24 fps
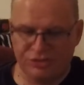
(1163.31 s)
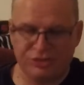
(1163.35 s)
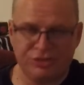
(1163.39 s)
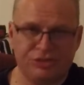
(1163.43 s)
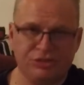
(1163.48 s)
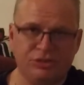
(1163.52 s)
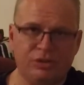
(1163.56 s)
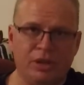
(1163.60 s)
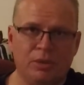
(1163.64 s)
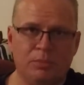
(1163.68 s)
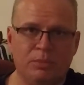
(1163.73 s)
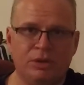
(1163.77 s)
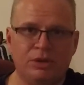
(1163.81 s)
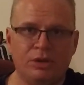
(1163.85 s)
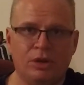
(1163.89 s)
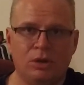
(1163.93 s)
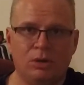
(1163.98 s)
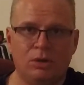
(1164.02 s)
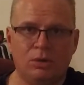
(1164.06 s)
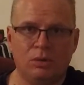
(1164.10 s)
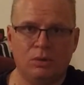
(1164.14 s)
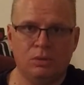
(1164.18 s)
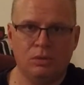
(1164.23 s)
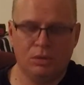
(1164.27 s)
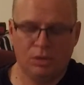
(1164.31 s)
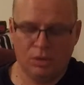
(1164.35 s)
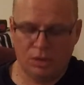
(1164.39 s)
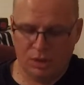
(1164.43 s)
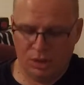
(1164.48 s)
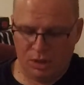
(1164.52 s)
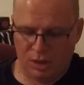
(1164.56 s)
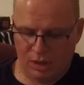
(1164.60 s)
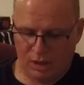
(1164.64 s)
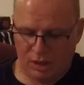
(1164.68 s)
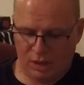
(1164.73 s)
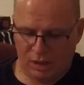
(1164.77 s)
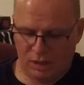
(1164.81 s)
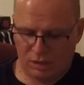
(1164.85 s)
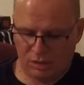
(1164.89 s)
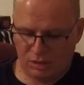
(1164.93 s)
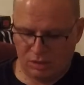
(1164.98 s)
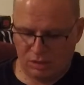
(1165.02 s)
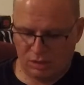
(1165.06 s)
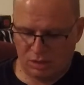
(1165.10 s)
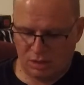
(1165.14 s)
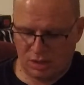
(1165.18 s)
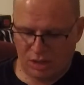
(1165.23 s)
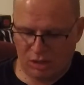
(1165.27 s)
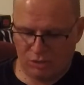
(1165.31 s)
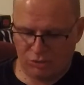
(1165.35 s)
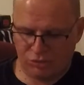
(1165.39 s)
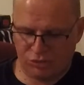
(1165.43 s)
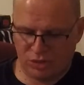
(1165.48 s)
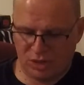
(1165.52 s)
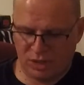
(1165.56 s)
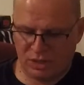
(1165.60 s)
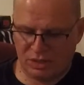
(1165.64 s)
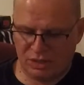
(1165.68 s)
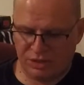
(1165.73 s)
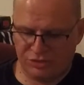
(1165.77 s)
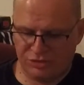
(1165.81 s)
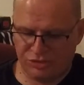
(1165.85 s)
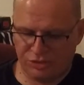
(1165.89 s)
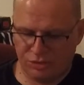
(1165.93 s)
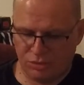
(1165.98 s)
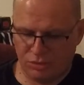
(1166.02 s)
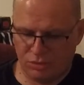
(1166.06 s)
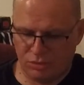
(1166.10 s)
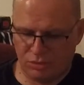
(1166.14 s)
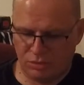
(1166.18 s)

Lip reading: just let me know, and I'll try to get your